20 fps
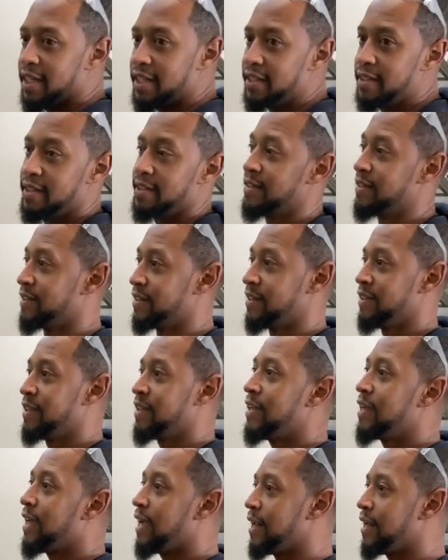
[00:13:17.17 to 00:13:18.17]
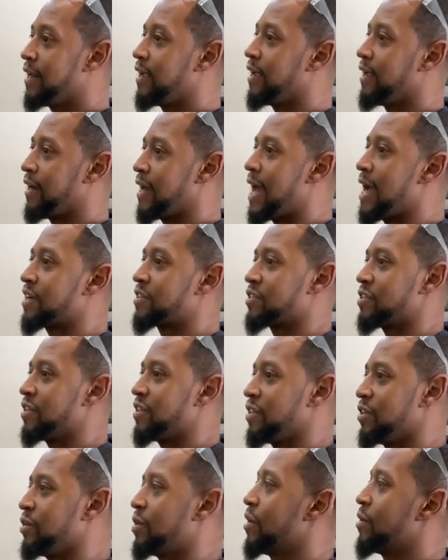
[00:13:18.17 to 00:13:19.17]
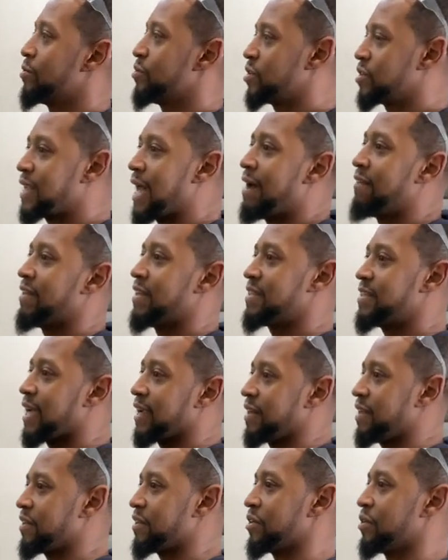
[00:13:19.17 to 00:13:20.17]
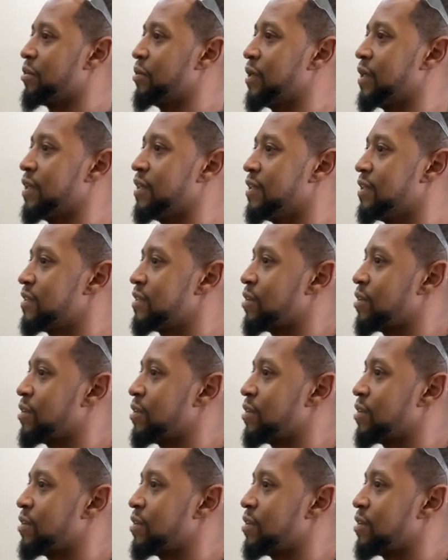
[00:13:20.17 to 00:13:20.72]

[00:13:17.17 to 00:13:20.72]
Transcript: Okay. And then actually, you know, just having a technique for doing it.